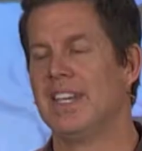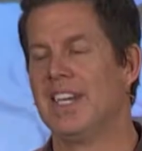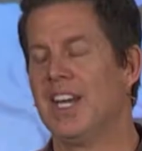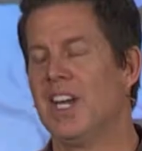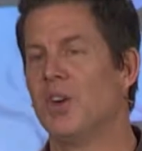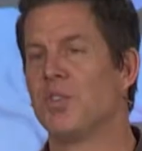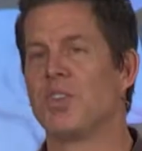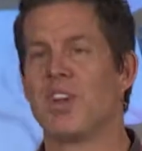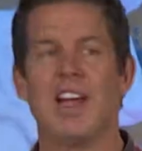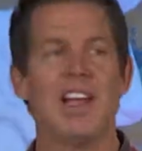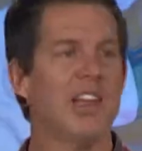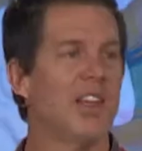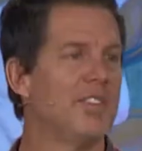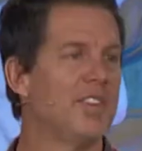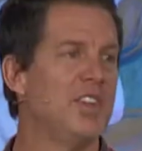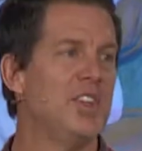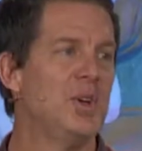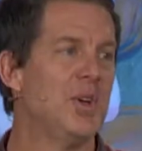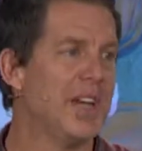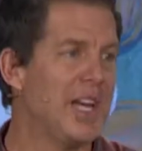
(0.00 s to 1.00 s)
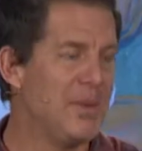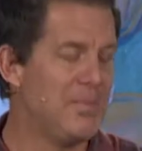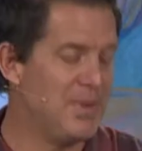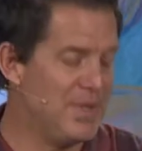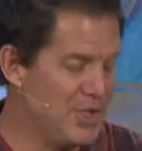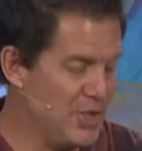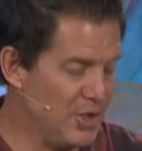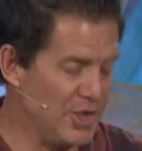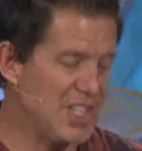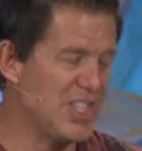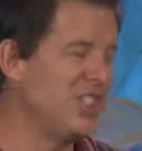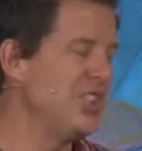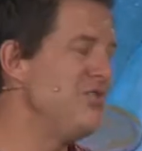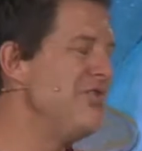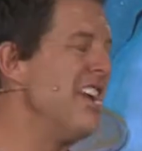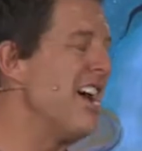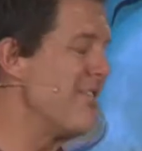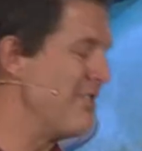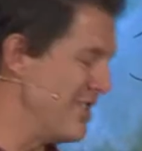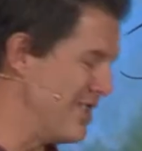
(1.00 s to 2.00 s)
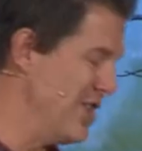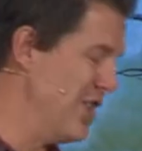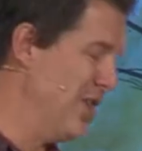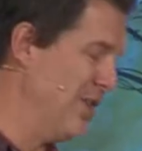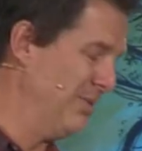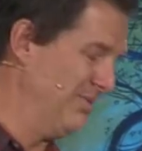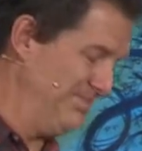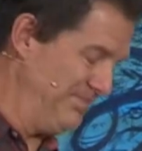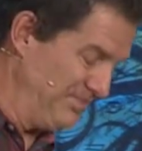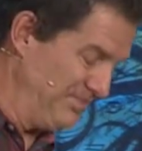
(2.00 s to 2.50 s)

Here's what I love to do at A P U, because you never know.